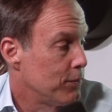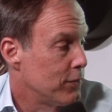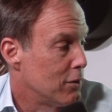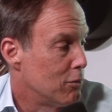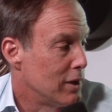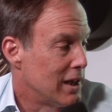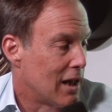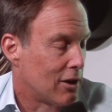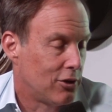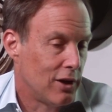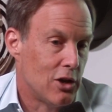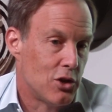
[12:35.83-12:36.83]
the
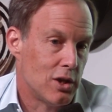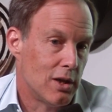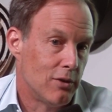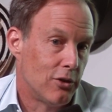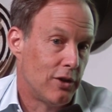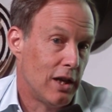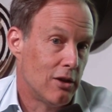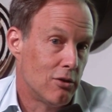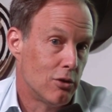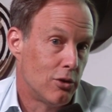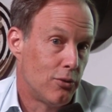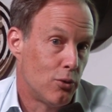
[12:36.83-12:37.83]
relaxation of the
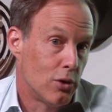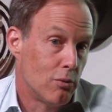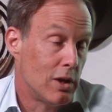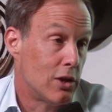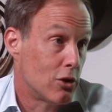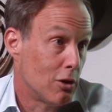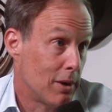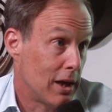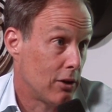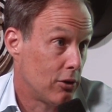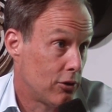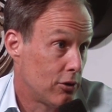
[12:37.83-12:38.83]
standards for the regional
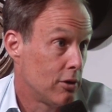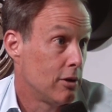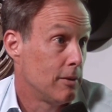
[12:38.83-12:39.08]
banks.